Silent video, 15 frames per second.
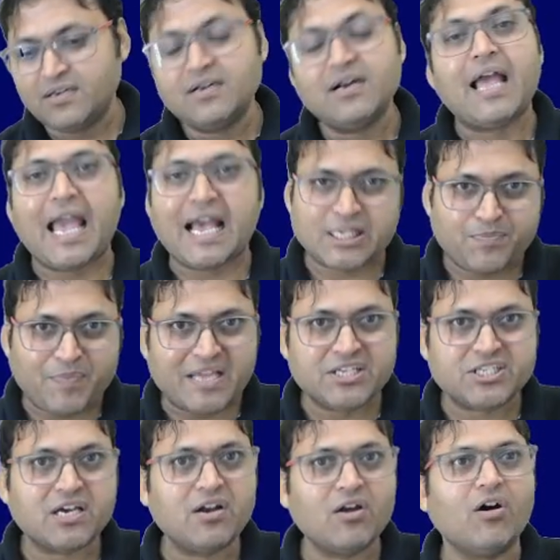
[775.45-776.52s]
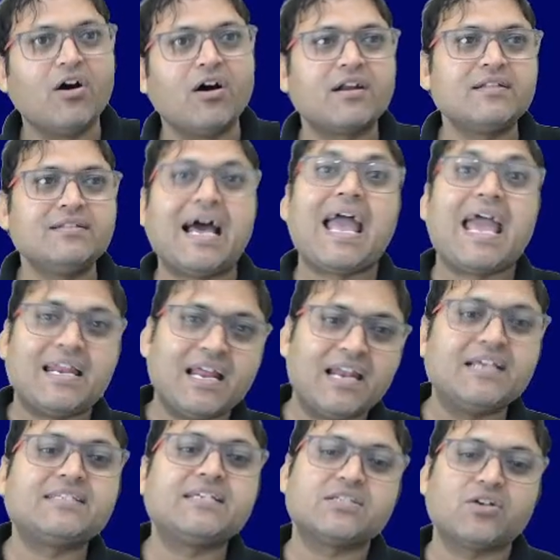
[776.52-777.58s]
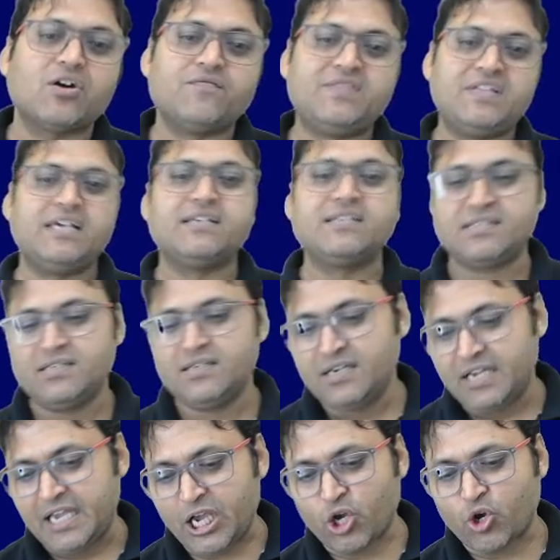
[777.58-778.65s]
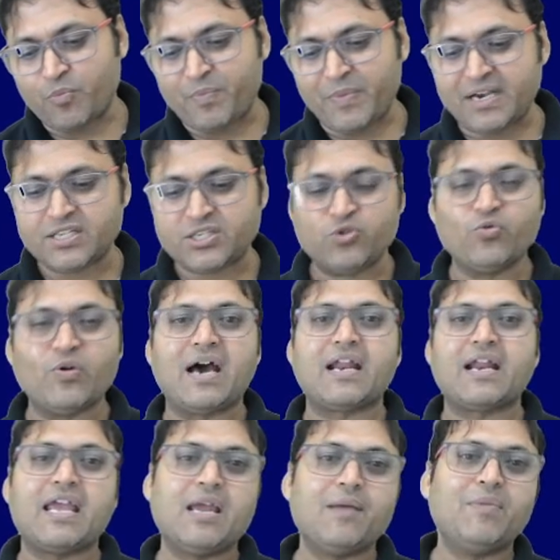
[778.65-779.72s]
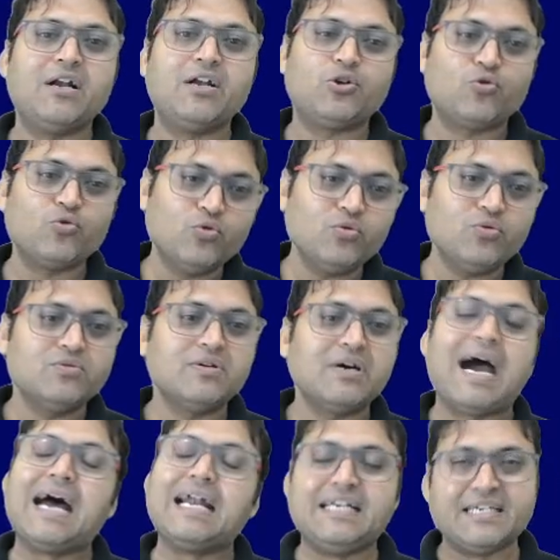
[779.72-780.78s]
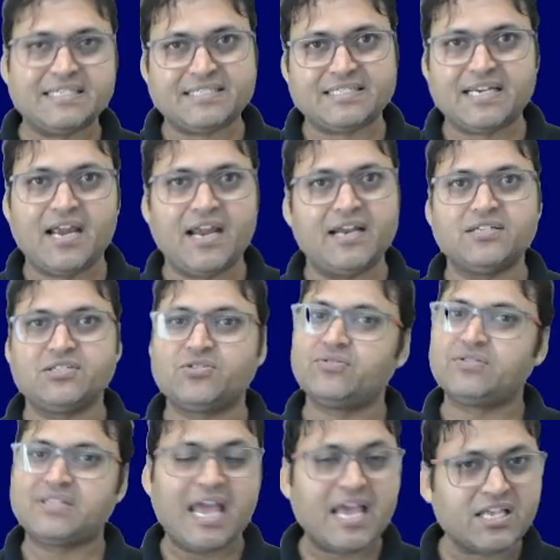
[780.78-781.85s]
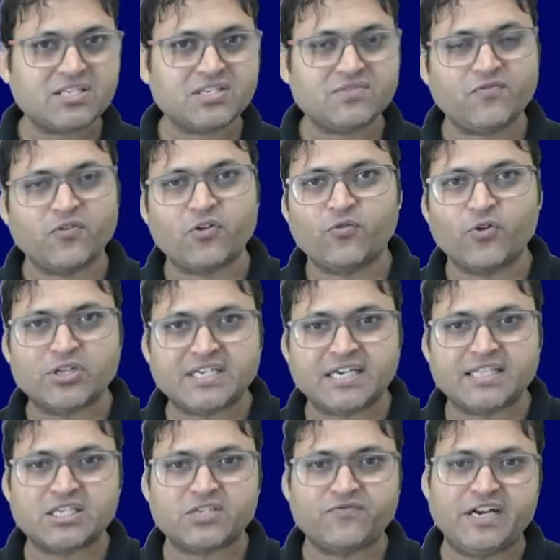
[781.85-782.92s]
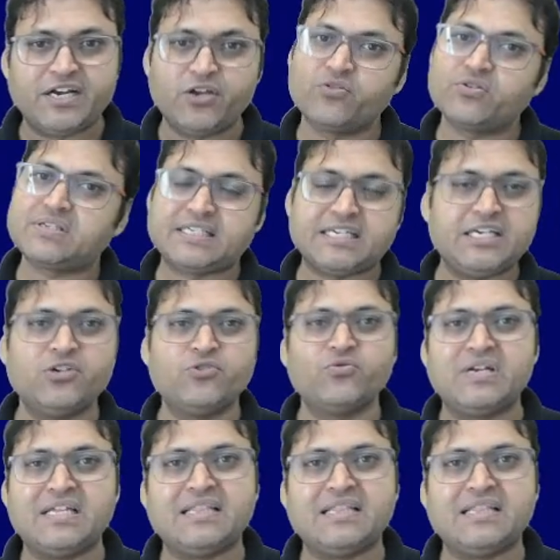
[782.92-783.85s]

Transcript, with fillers: expansion or the analysis of these equipments you are able to understand so thanks for watching this video see you in